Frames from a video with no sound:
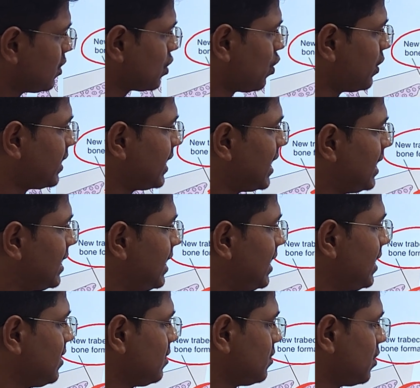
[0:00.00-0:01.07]
the cortical
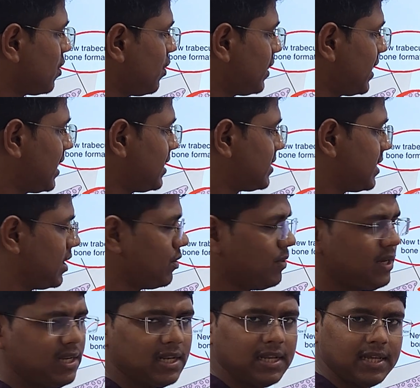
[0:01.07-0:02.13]
healing, the cortical cell
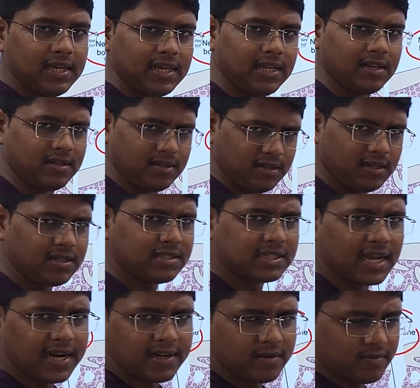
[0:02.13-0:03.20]
will heal. This
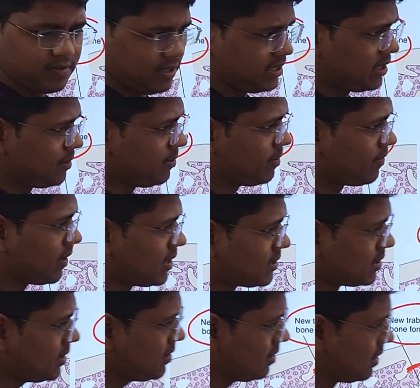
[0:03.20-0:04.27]
kind of little bit
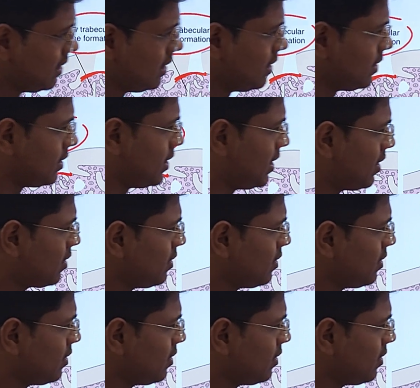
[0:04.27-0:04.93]
faster. Here